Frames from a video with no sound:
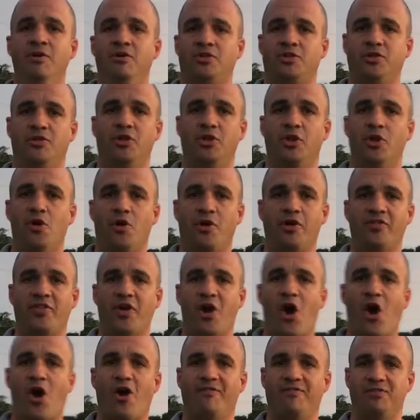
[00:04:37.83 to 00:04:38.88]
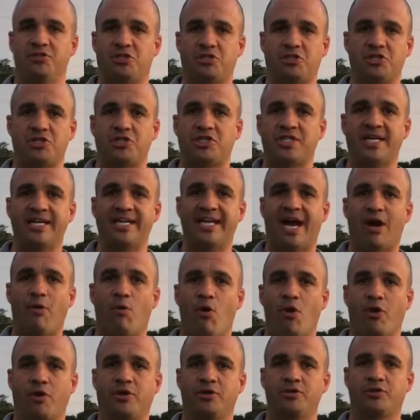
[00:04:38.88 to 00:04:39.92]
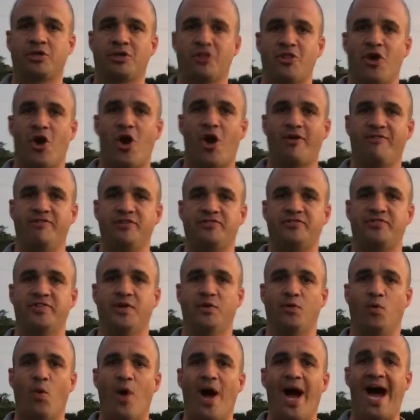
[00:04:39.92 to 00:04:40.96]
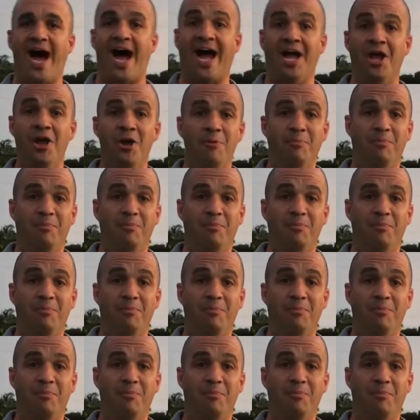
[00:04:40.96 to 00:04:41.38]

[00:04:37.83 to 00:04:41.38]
to the Lord of the harvest to send out workers into the harvest field. Why?